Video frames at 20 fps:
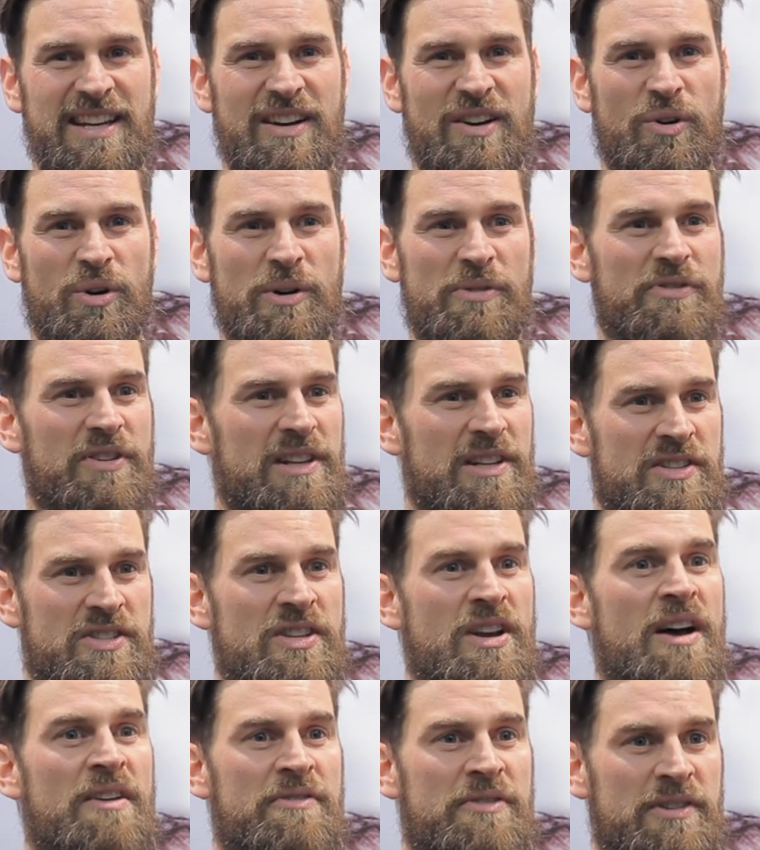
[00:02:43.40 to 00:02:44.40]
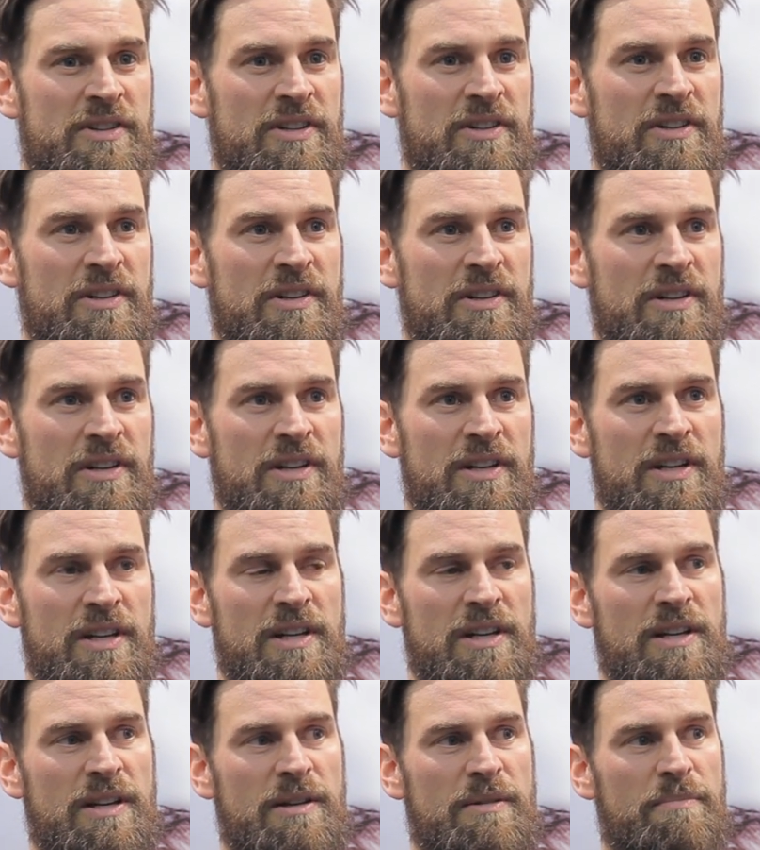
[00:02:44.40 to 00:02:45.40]
or philosophical,
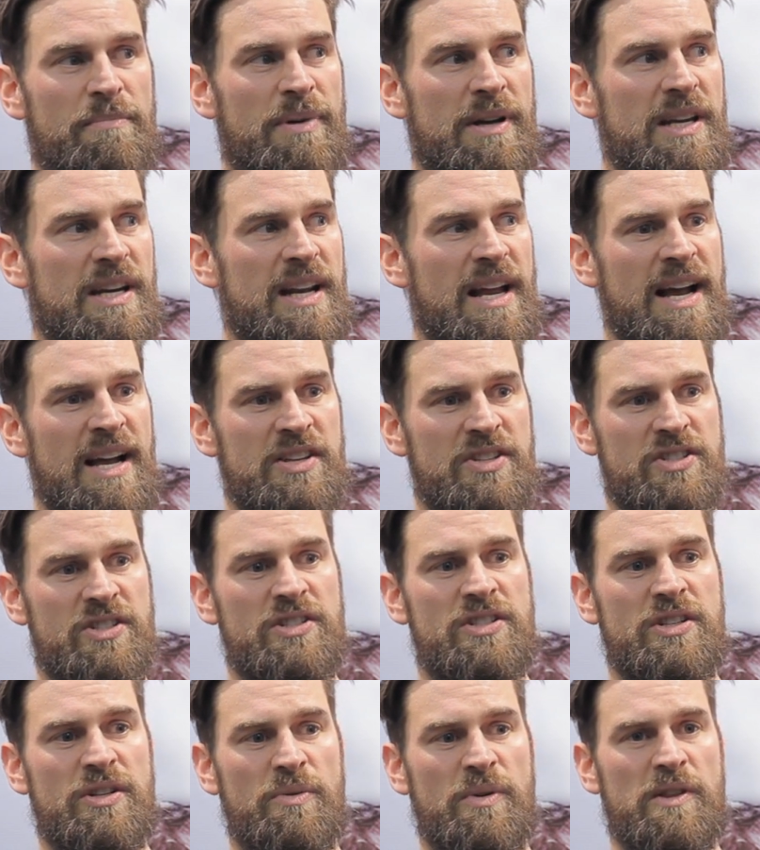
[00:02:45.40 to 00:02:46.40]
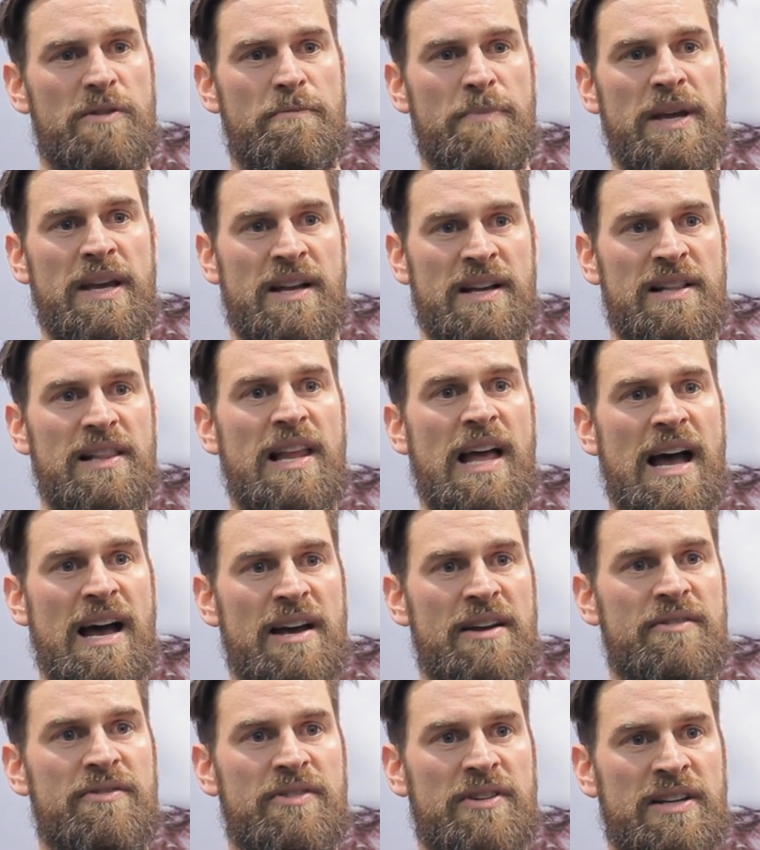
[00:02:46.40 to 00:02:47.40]
but it has to do with being
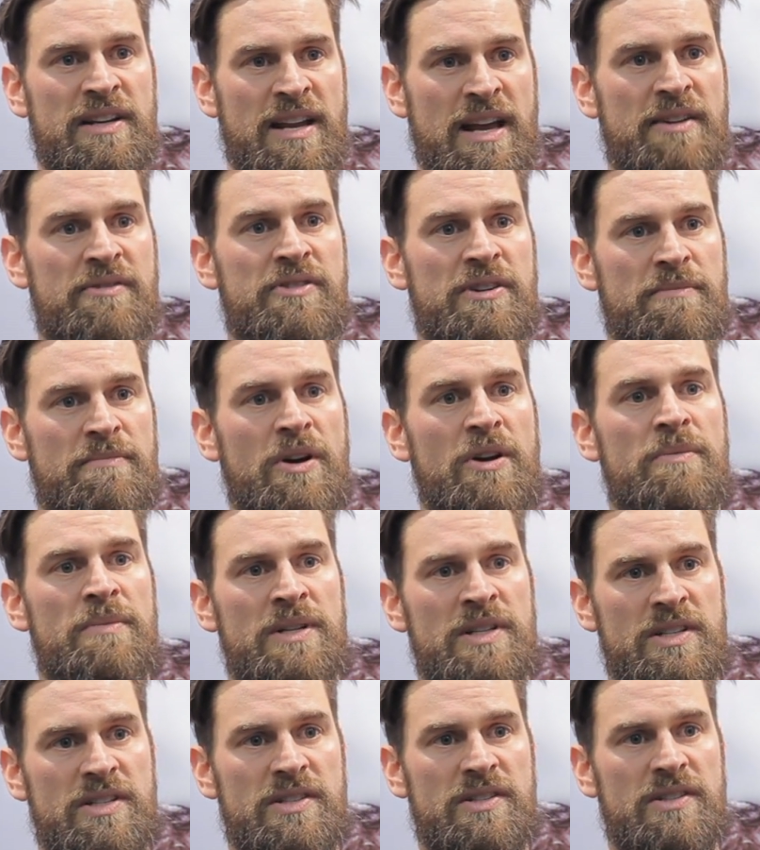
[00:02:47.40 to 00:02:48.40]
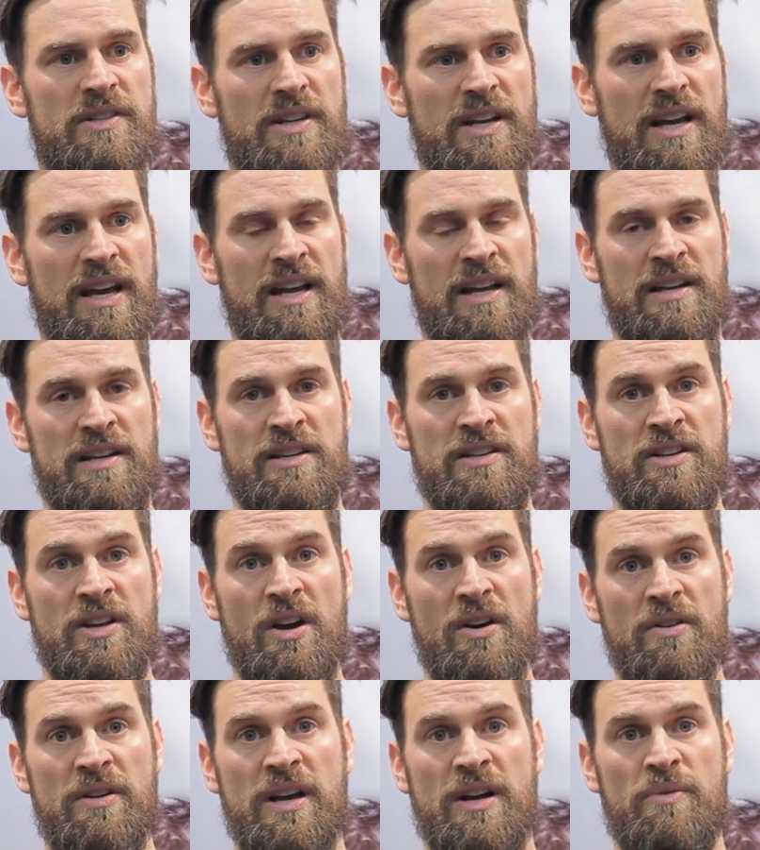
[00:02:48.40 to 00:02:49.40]
alive in every moment. And in
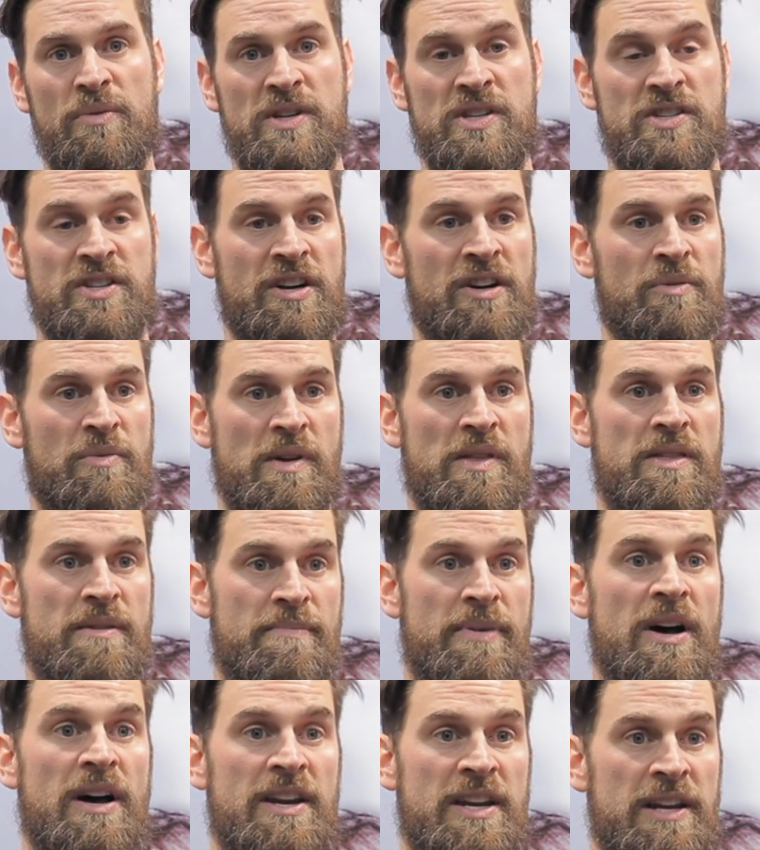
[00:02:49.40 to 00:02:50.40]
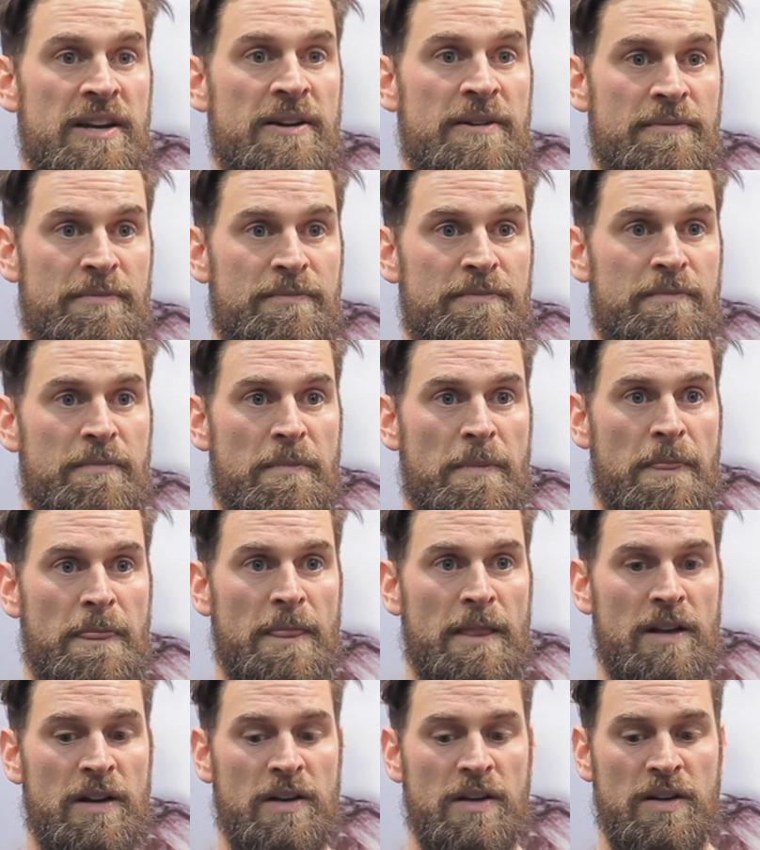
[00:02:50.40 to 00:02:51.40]
yoga, we start with the body.
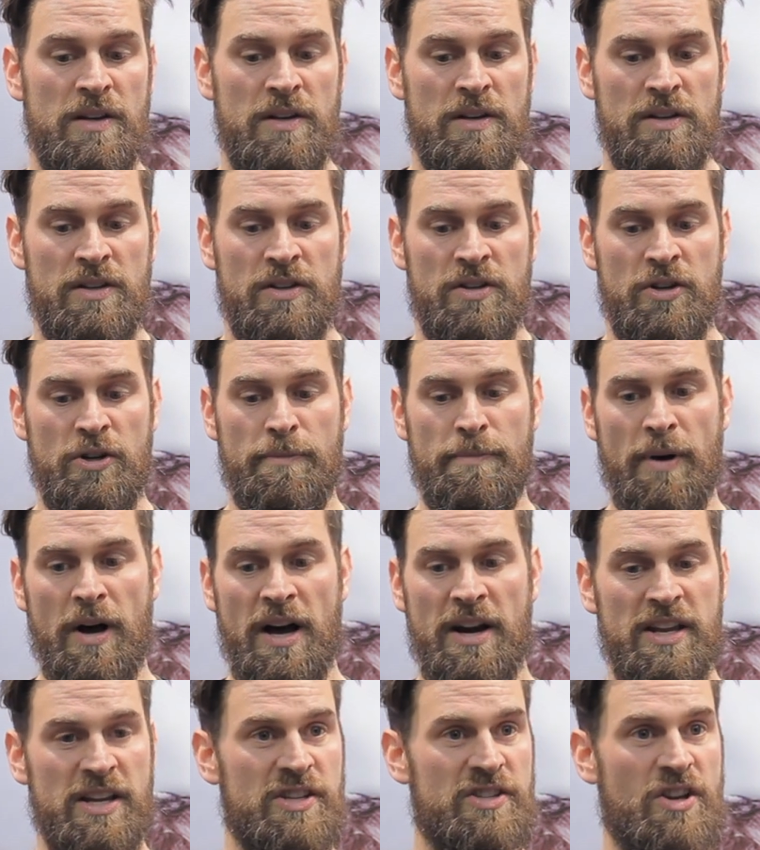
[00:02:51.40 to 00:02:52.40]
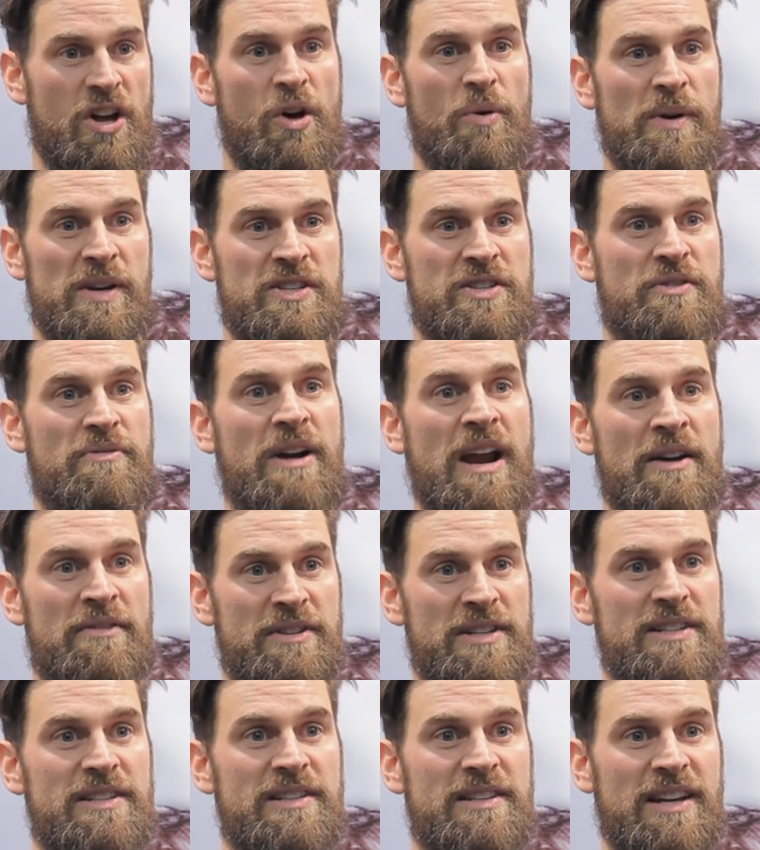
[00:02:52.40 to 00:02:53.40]
Your body is always
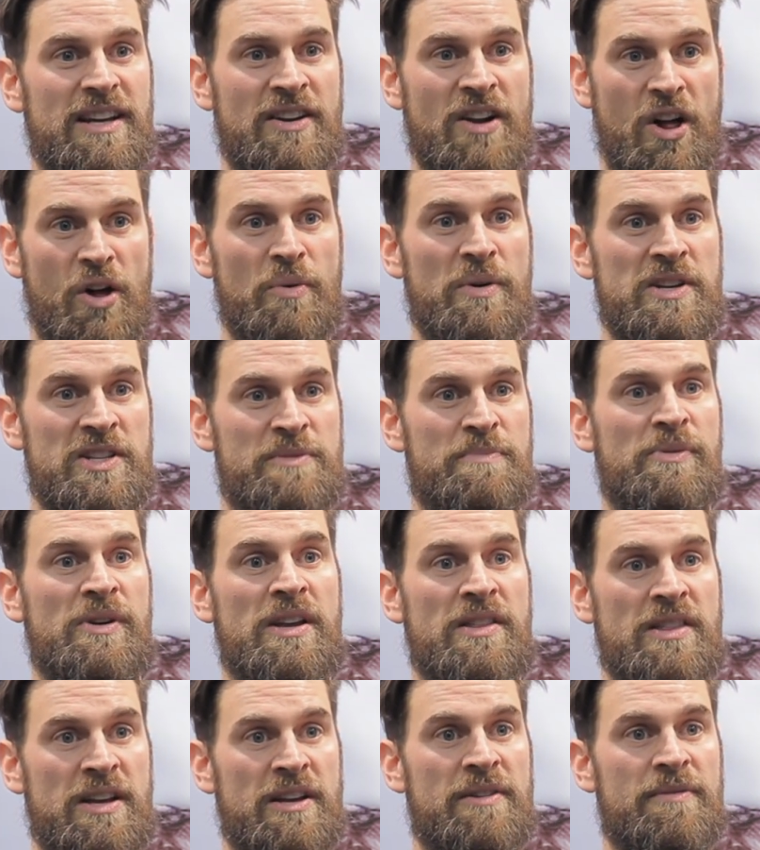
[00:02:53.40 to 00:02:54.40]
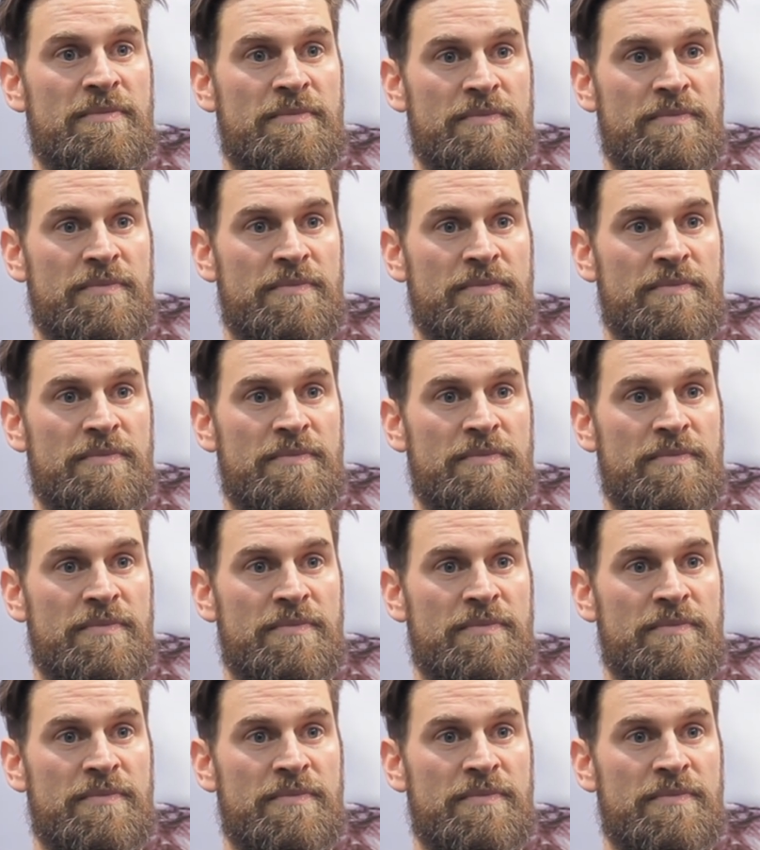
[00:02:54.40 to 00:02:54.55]
grounded and always breathing.